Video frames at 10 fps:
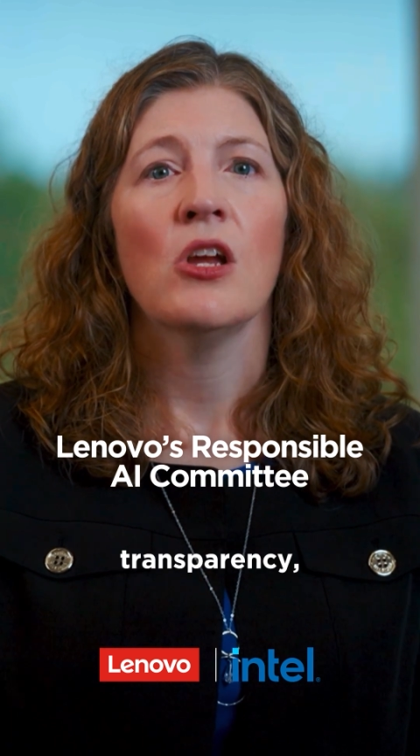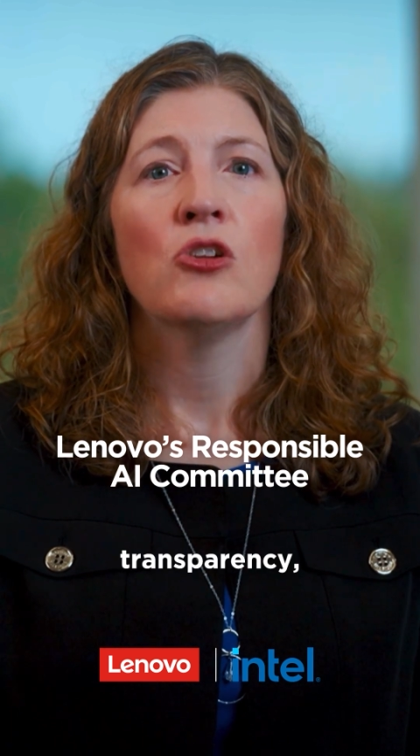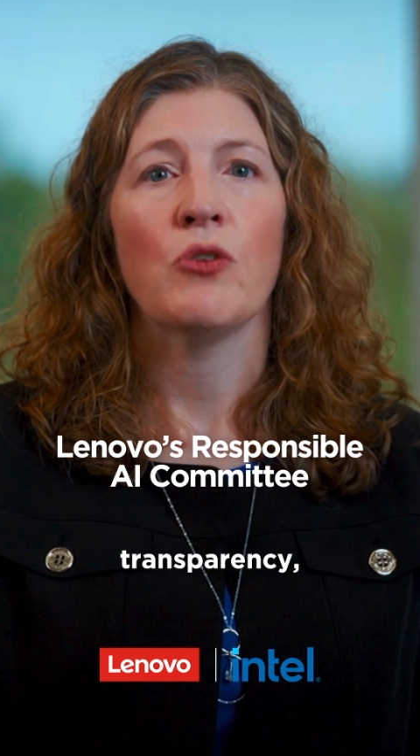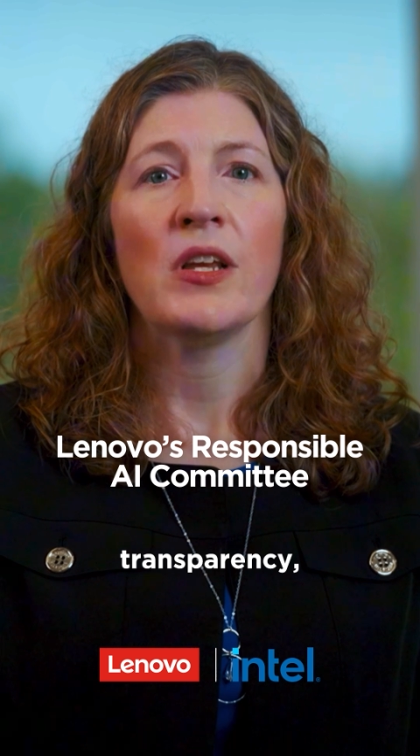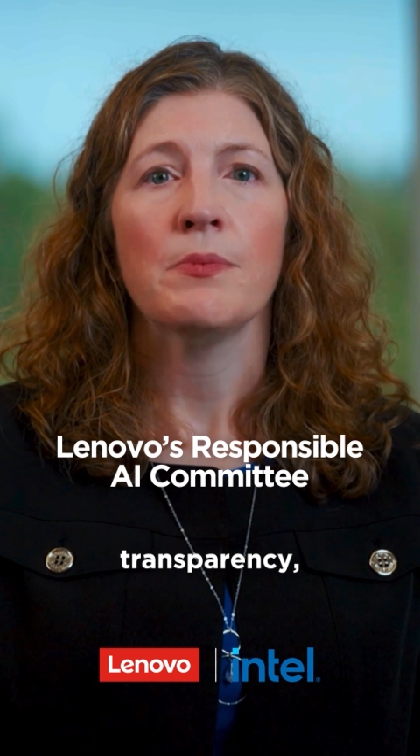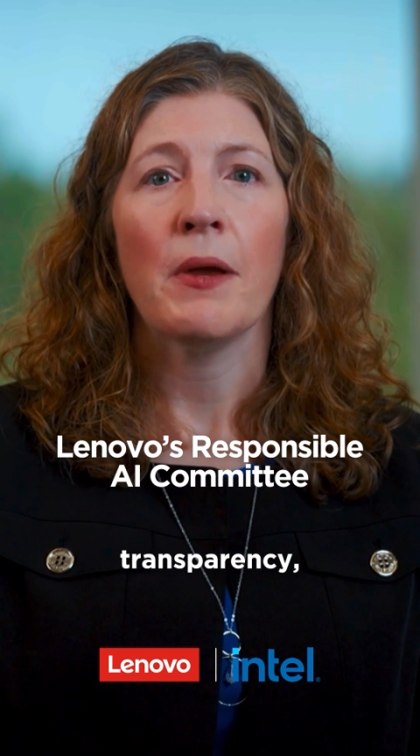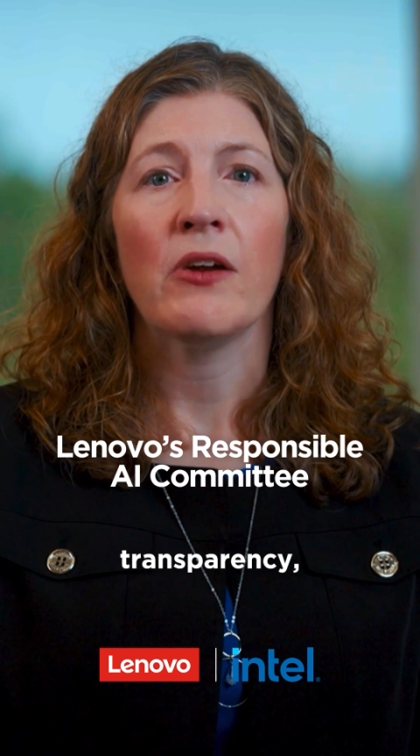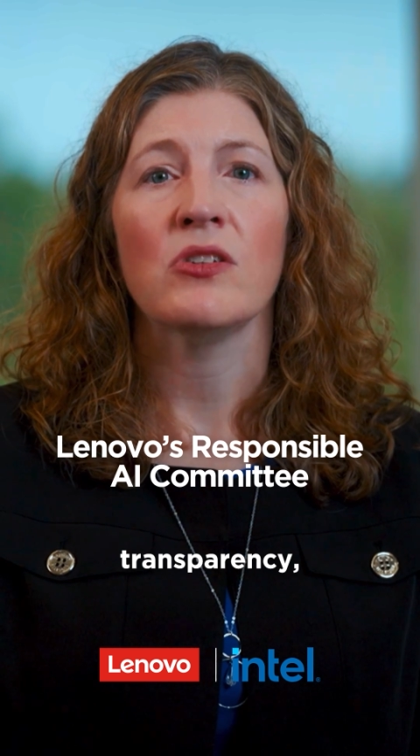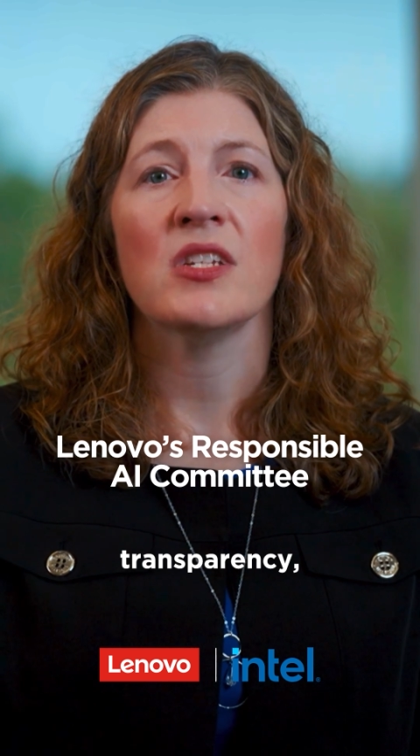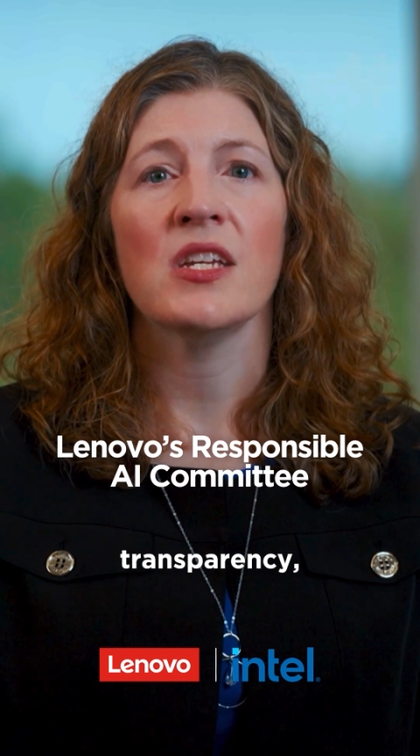
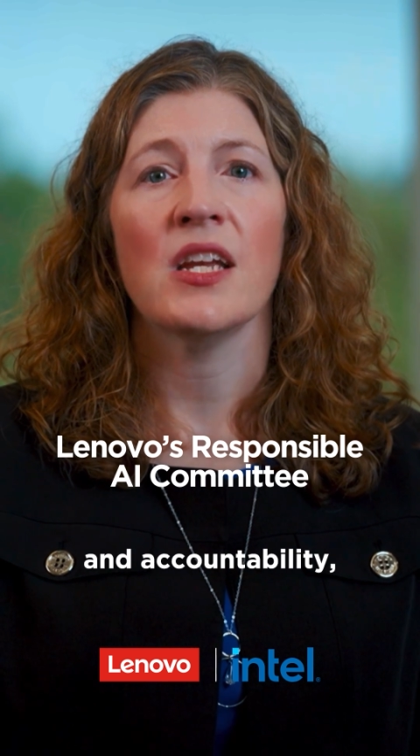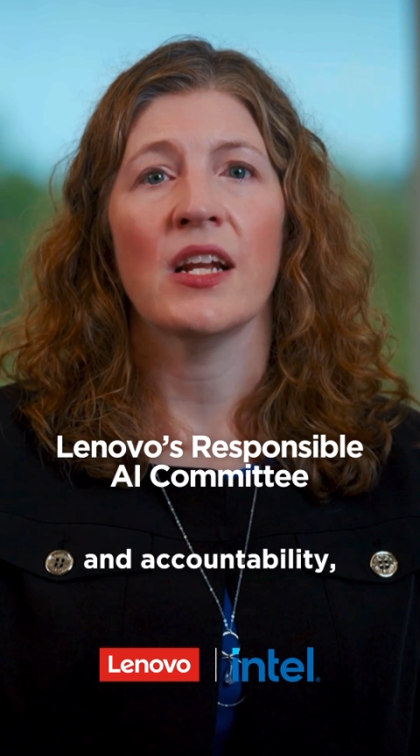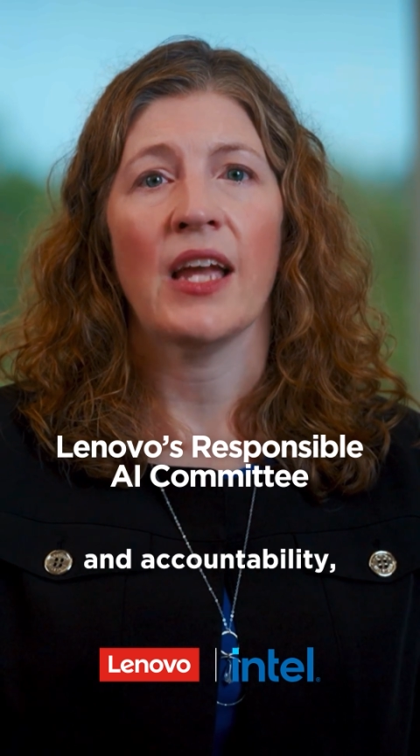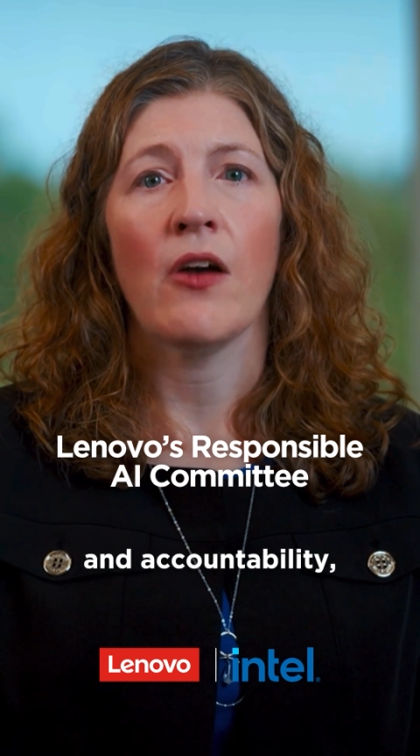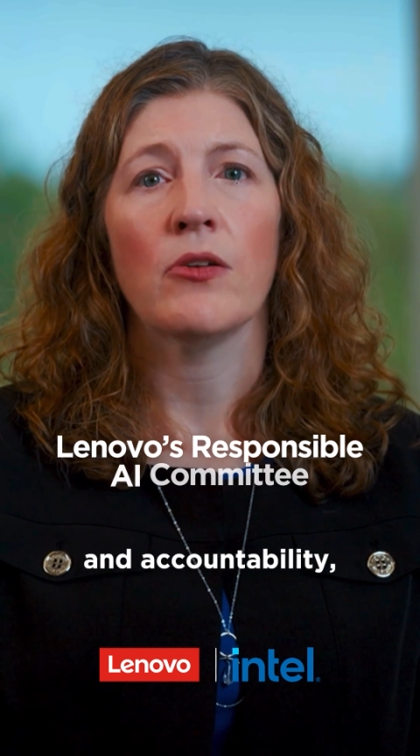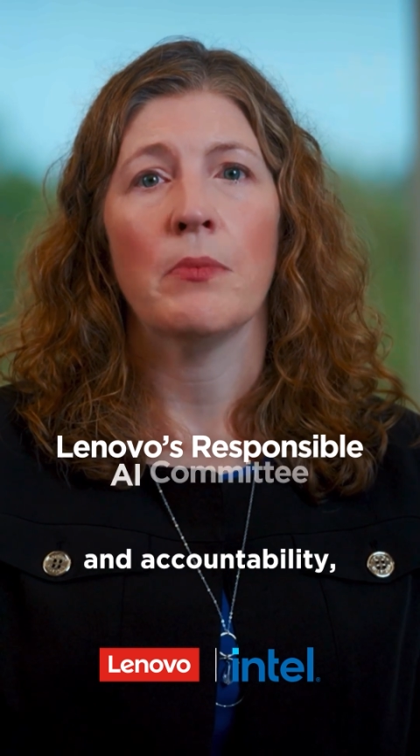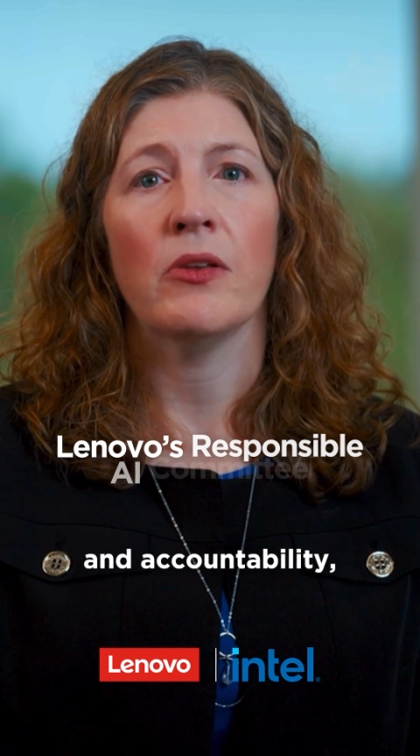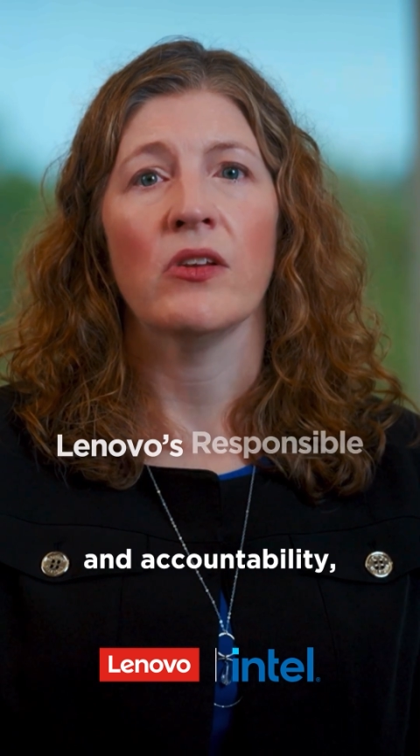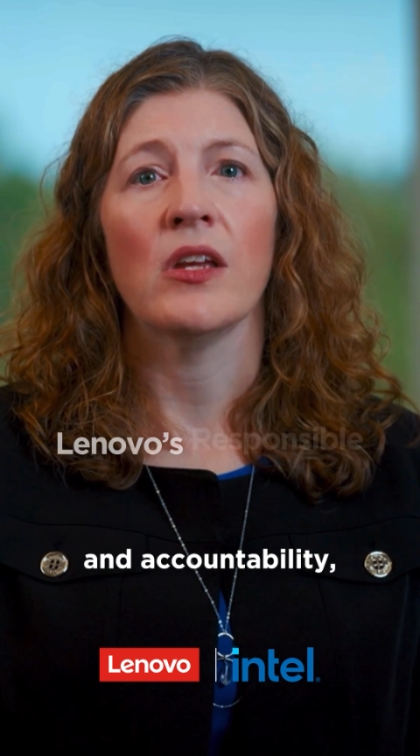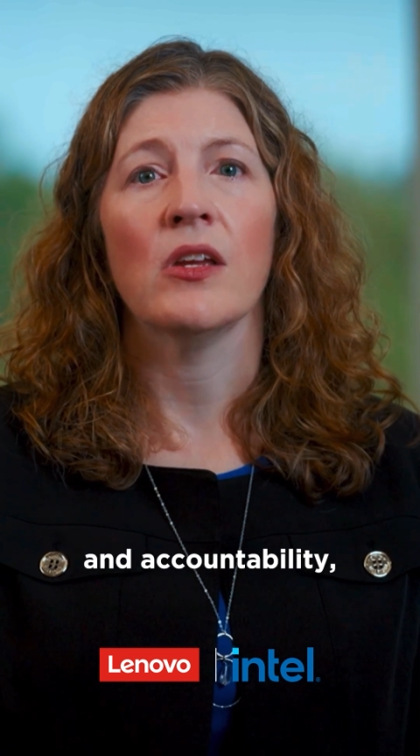transparency, and
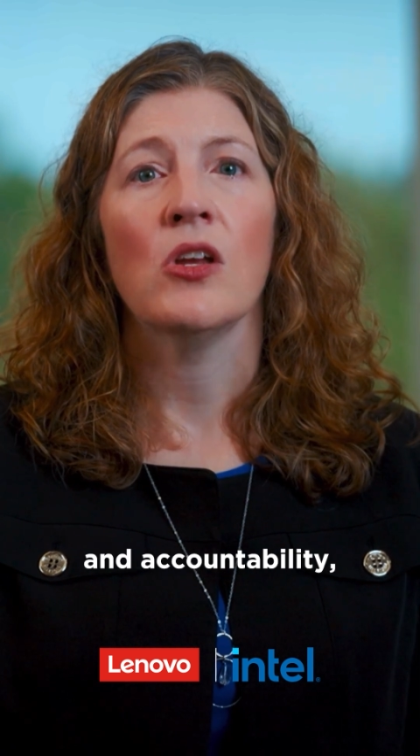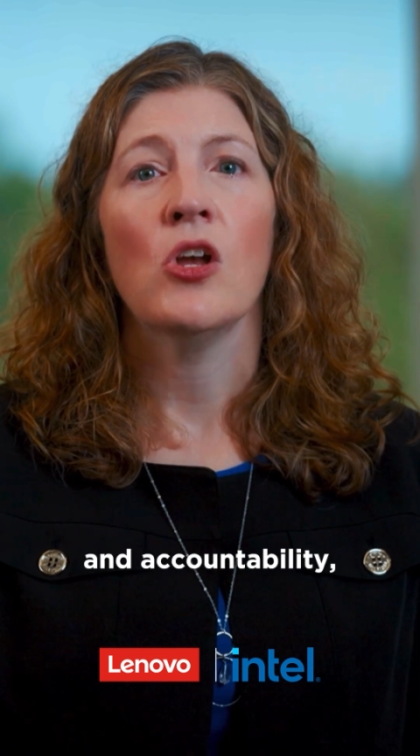accountability,